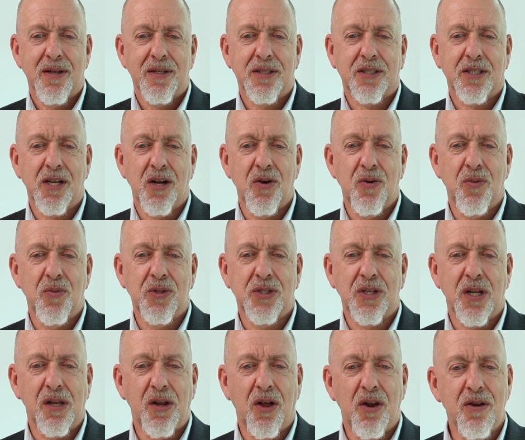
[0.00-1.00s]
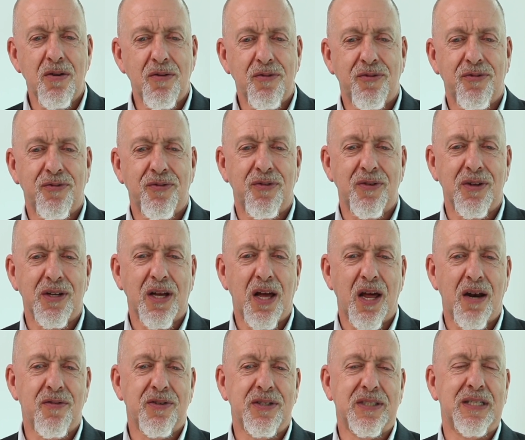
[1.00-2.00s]
So it was a lot of
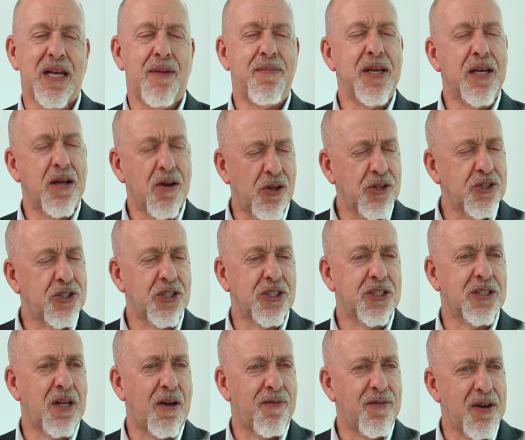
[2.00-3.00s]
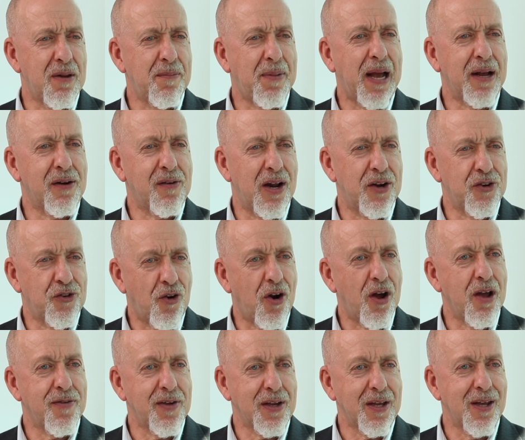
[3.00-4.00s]
kind of semi-conscious stuff in the background
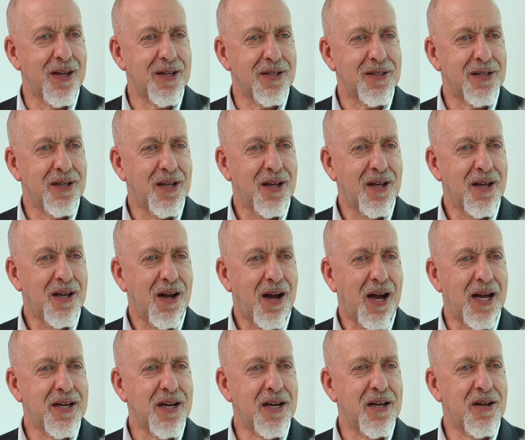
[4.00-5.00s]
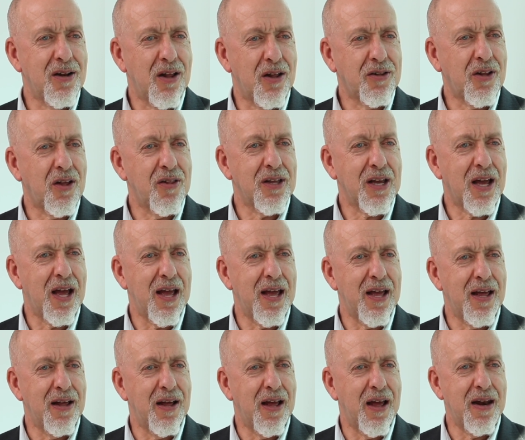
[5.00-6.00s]
driving it. I don't think I
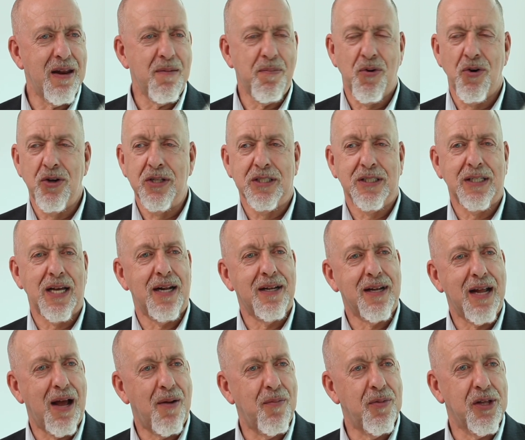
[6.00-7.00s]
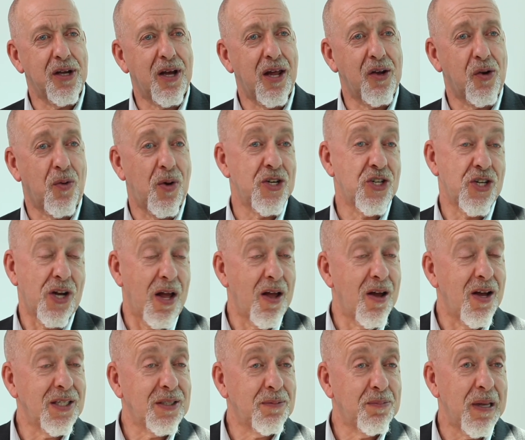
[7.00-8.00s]
at any point sat down with the kind of question I
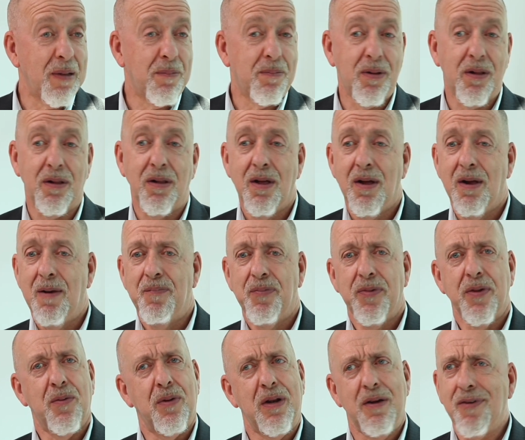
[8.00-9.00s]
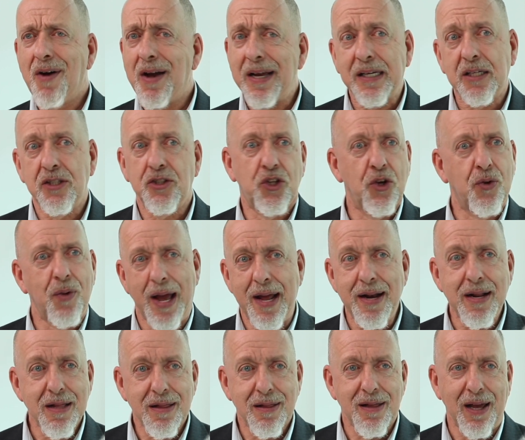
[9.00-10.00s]
asked people. Well, if I could do
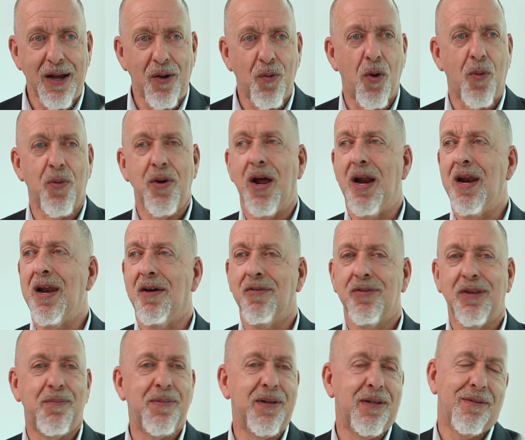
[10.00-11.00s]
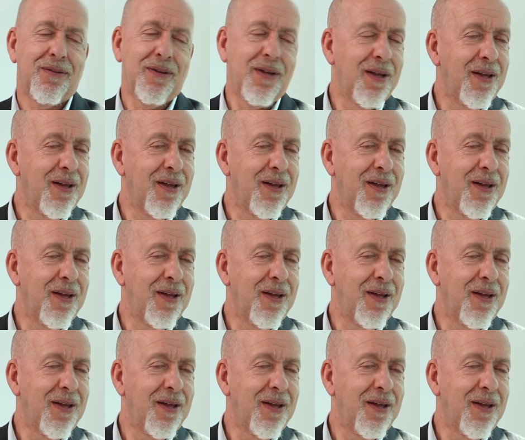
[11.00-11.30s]
anything, what would I love? I mean,